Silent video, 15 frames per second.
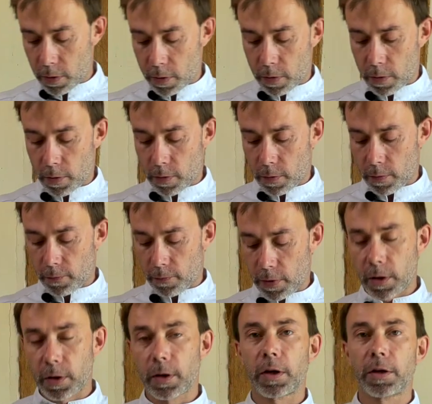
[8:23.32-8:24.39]
a
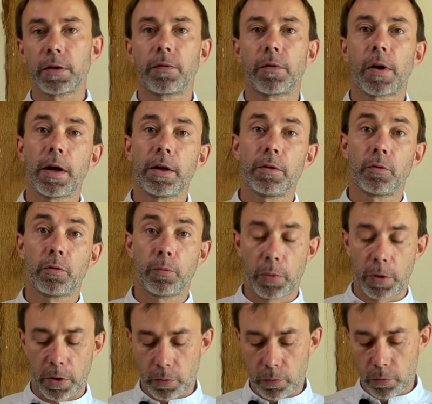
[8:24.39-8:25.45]
very nice flight to
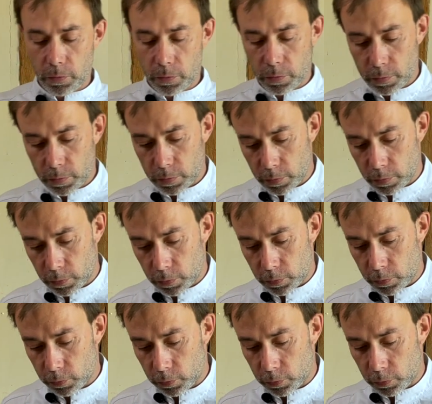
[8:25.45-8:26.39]
Peru, to